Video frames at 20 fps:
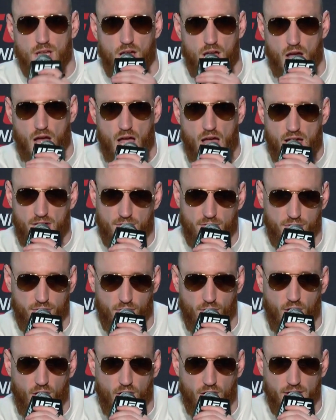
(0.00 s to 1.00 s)
I have a
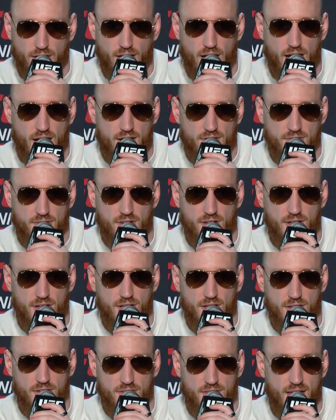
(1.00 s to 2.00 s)
Ferrari. I
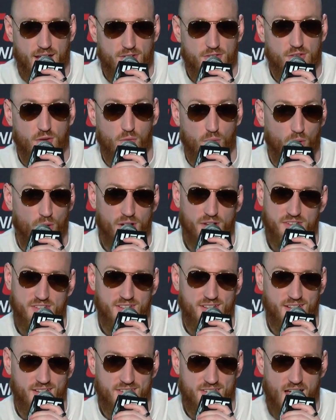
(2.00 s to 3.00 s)
have, thanks to
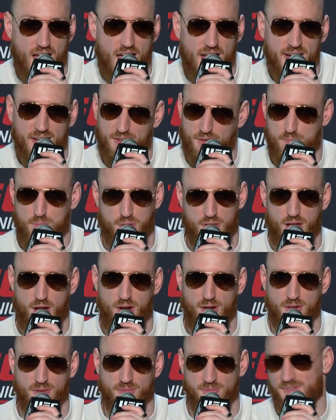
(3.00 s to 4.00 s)
Royalty Exotics,
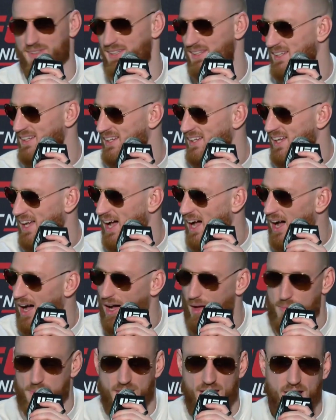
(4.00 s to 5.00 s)
plug them.
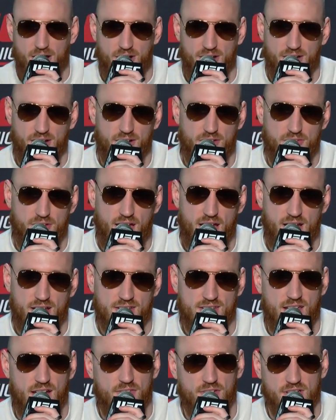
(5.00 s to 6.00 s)
They are here in
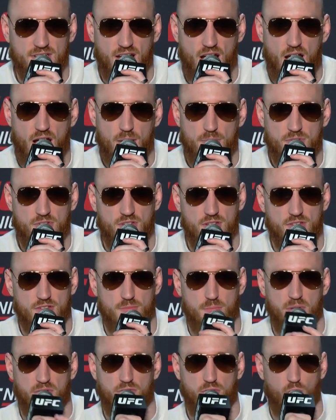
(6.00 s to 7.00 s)
Vegas every time since
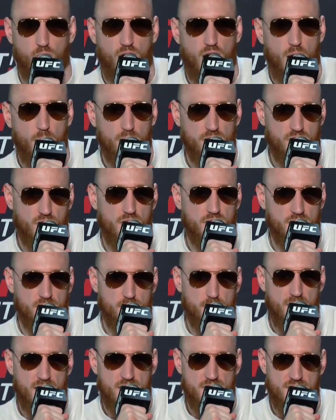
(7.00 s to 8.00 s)
before I was on this
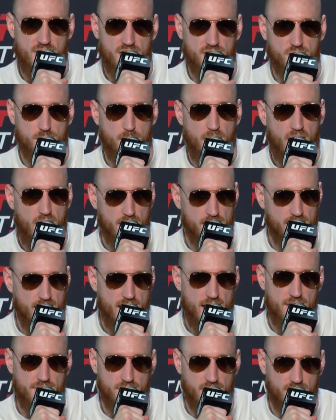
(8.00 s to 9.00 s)
main event spot. They
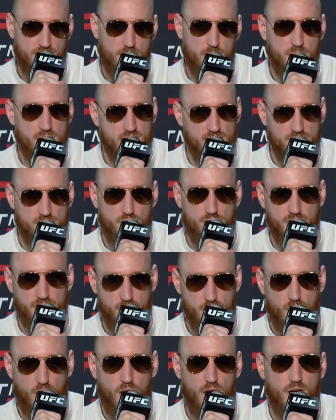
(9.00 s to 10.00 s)
have given me a free
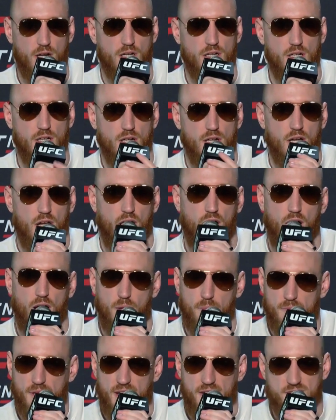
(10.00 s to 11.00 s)
car.
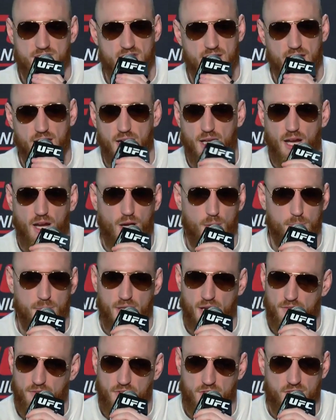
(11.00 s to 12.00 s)
They have taken care of me
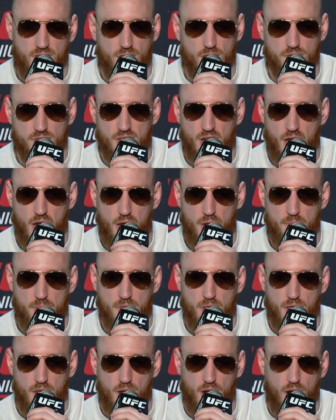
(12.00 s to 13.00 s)
every single time.
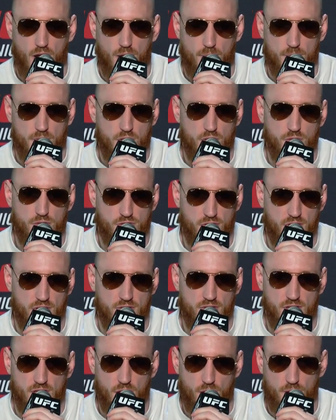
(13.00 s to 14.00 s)

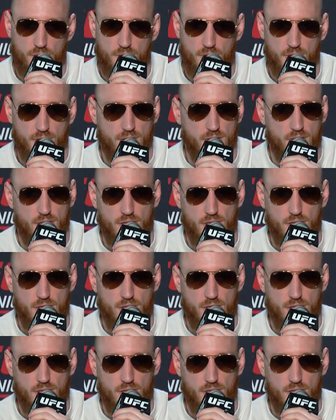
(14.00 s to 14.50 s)
Houston's the owner.